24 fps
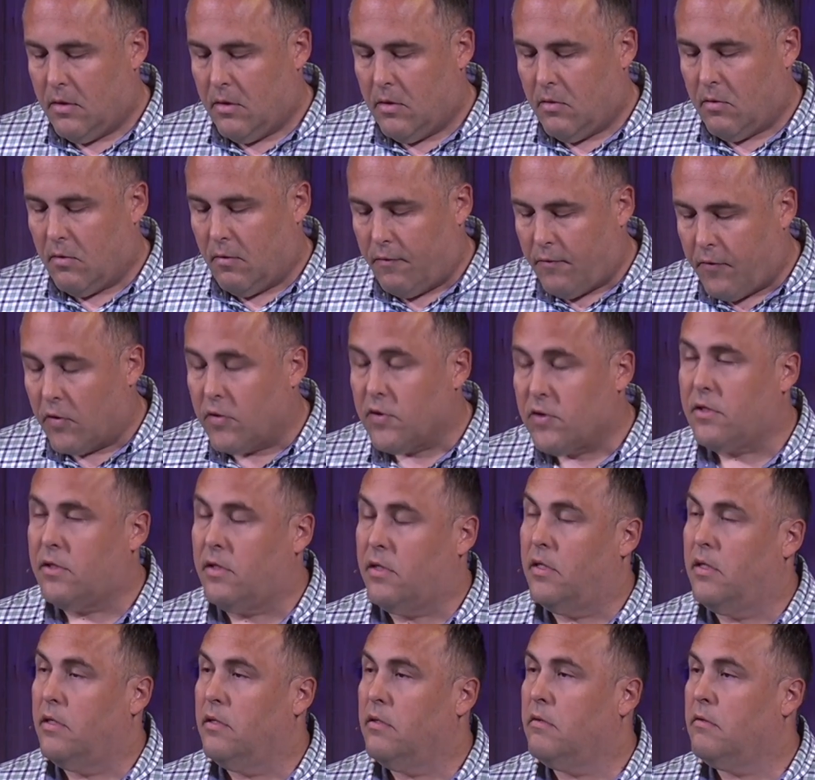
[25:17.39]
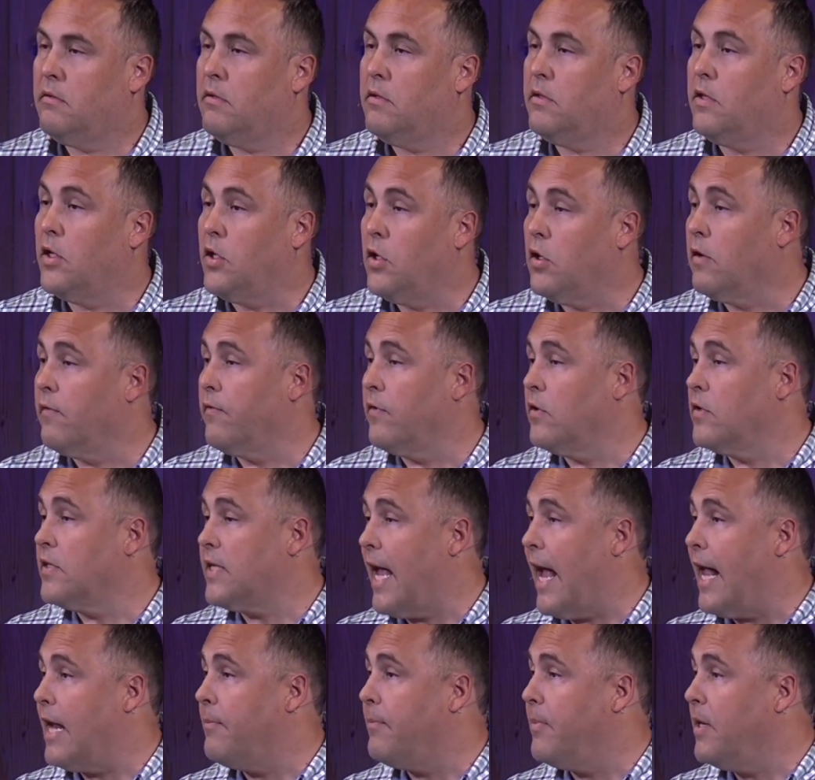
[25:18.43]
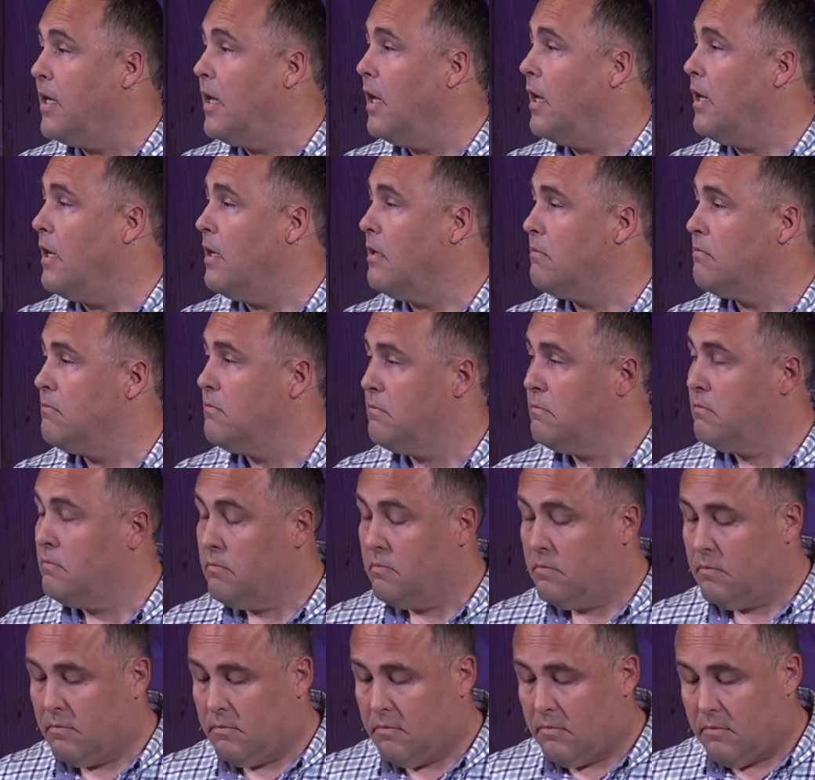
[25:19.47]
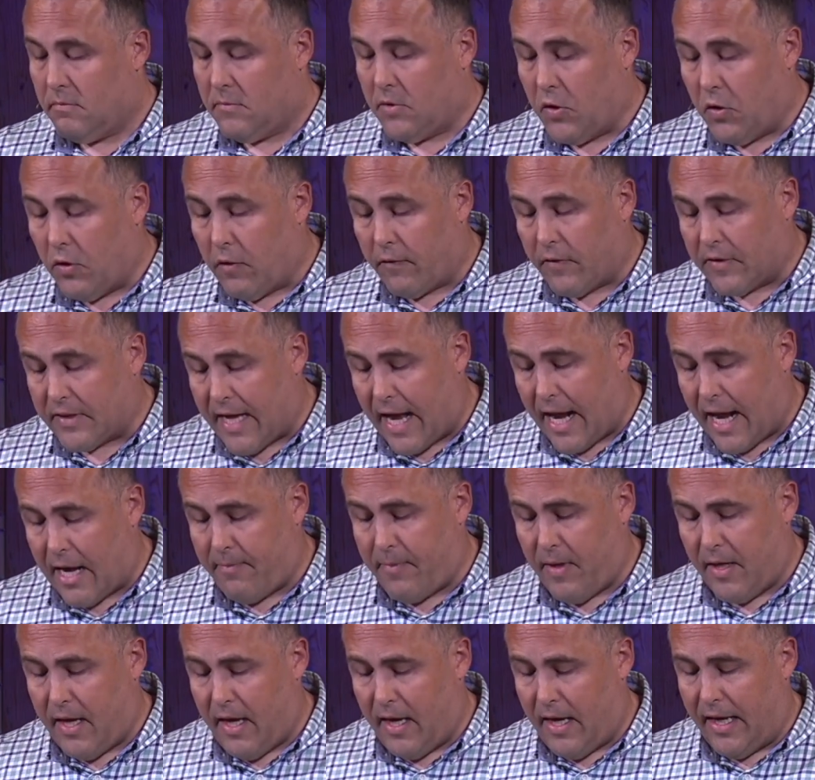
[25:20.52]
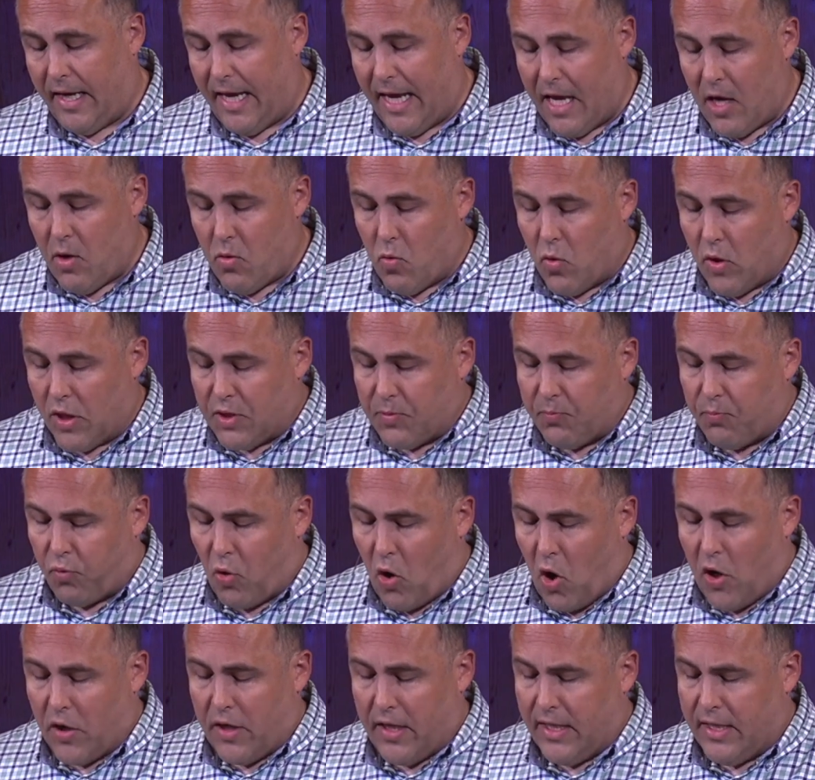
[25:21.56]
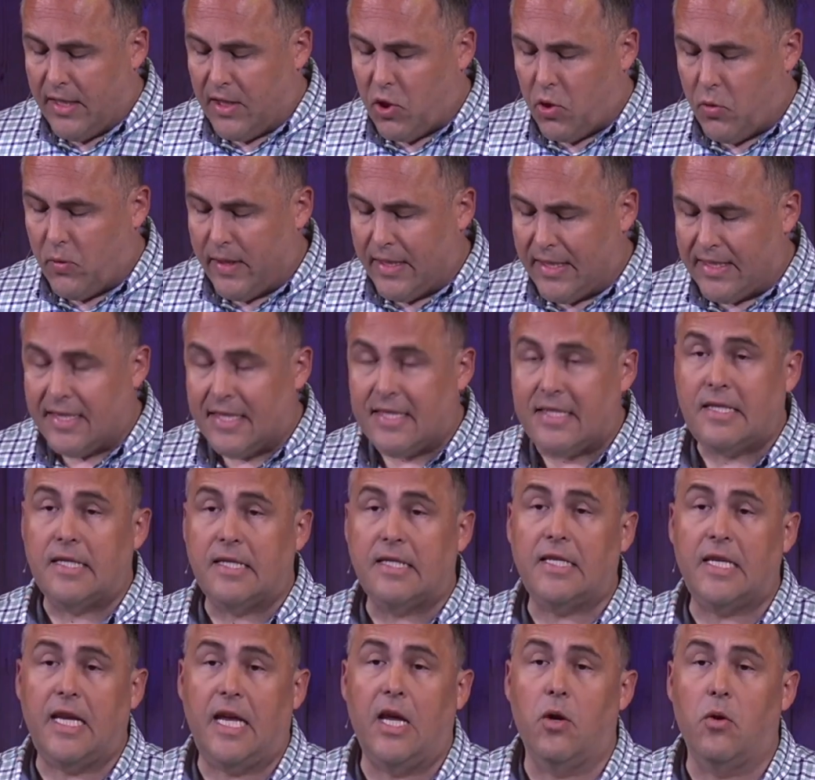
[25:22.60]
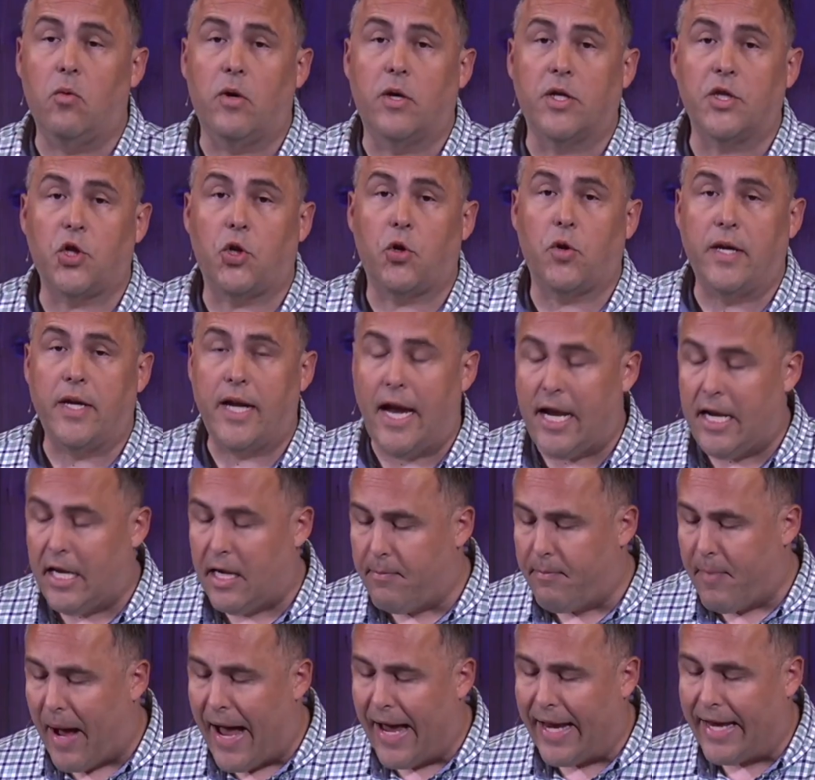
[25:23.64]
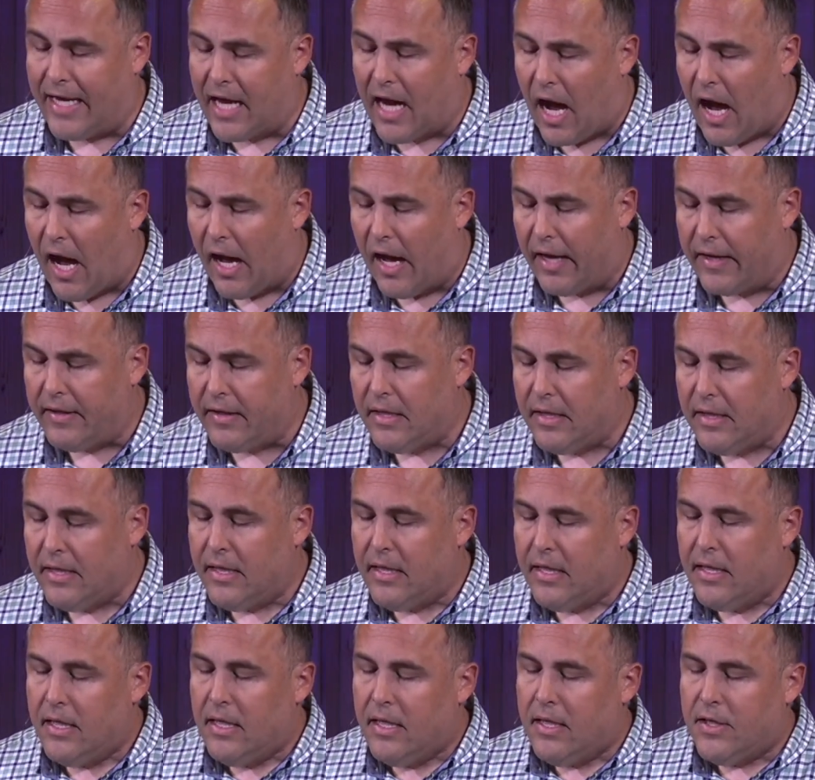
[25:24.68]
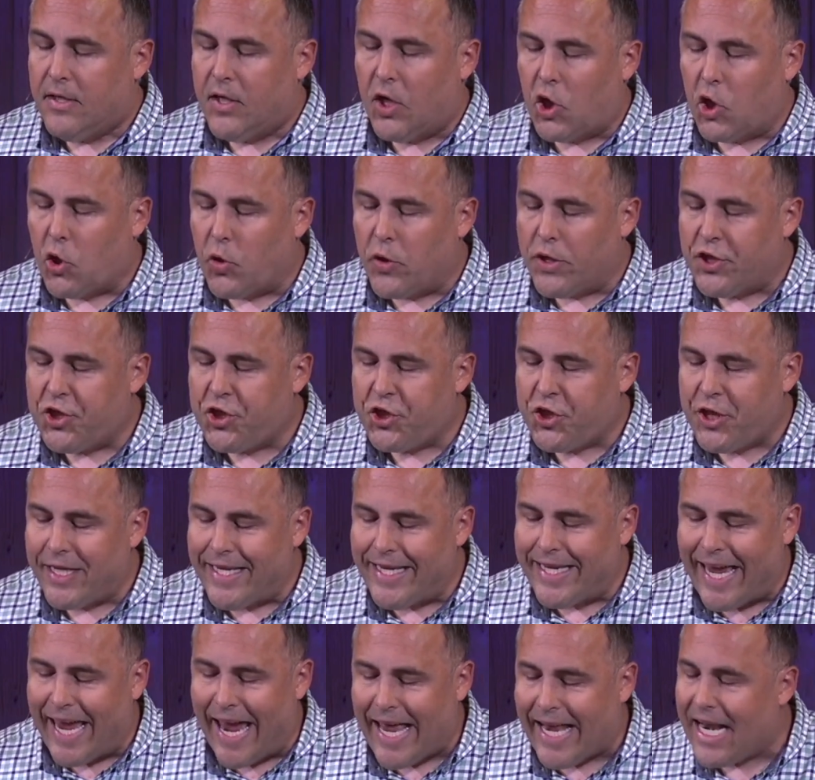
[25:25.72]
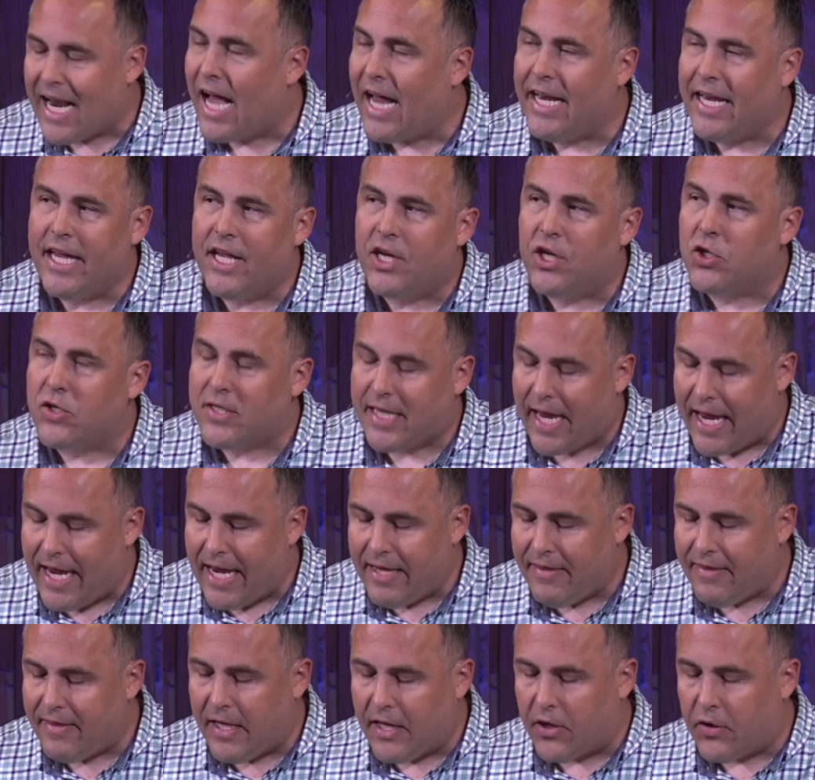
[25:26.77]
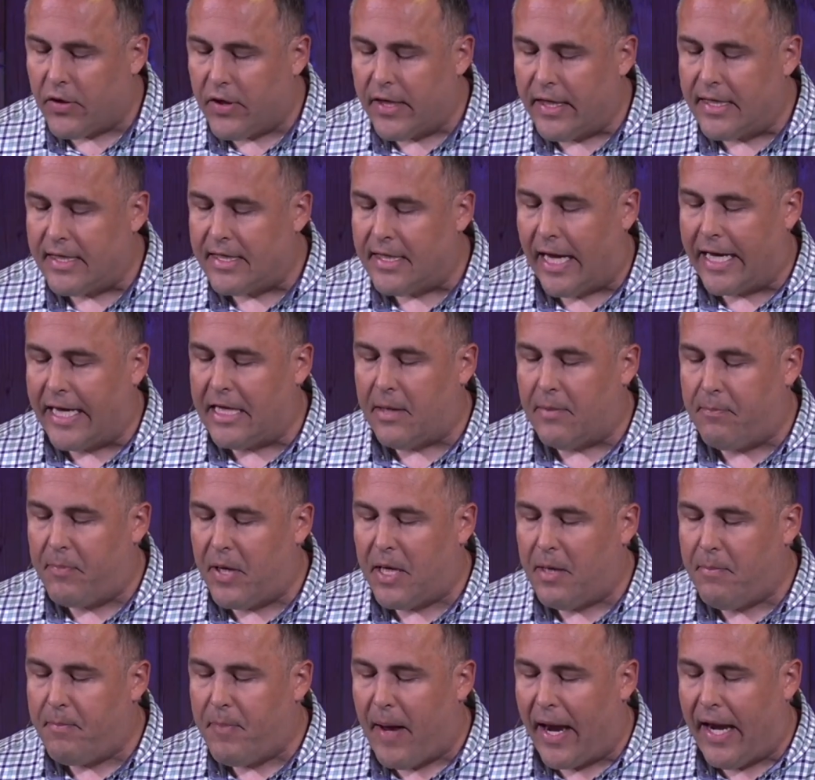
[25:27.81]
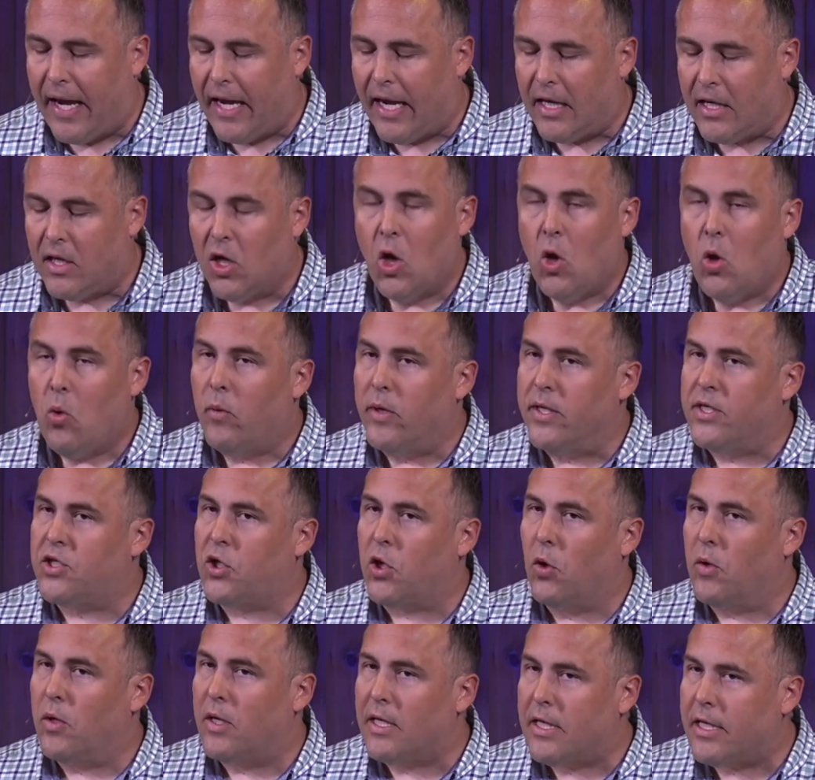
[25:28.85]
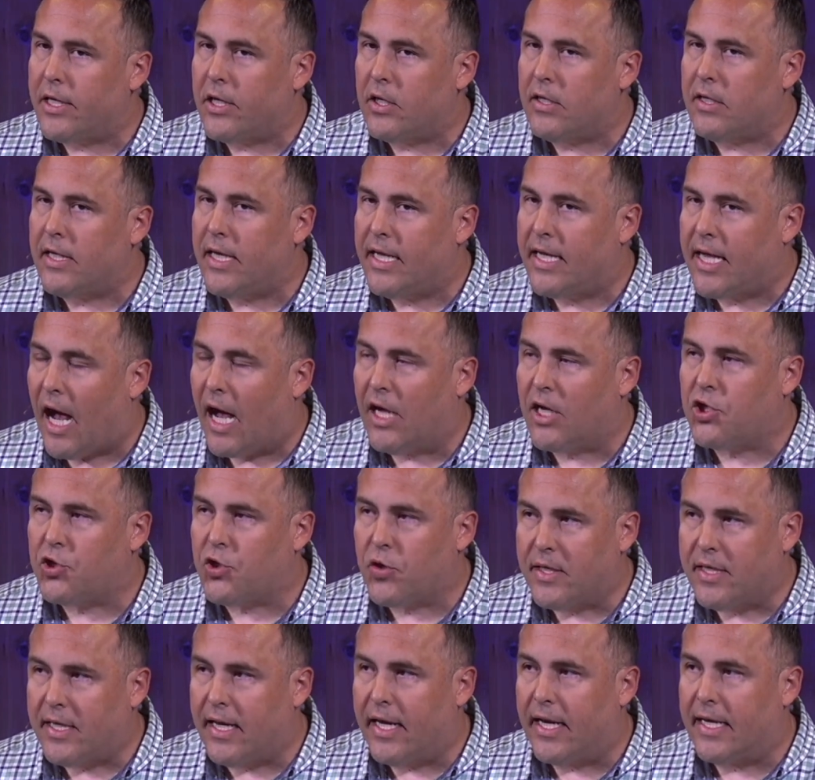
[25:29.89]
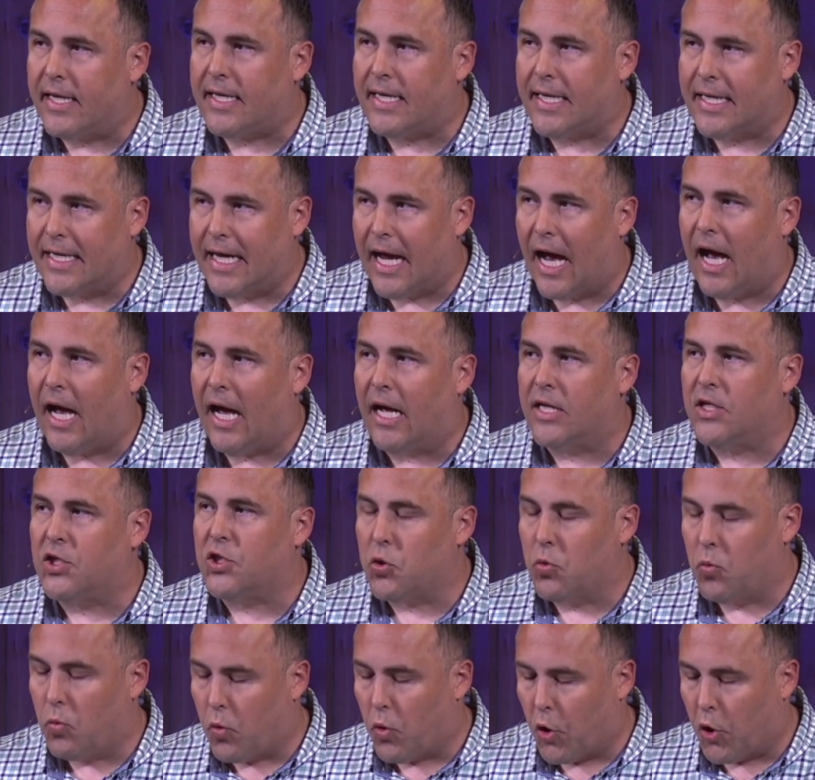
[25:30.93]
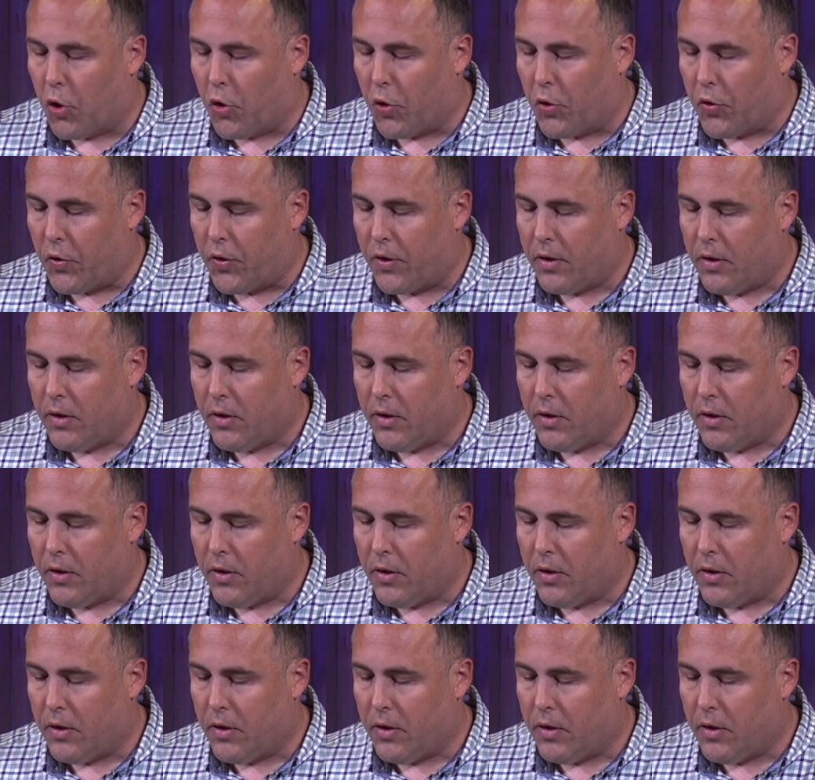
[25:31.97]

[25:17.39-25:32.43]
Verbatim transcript: Well, firstly, the universe had a beginning. The universe had a beginning. It was brought into existence, it was created by God. The Christian cannot entertain theories like the Big Bang, which so clearly contradict God's word.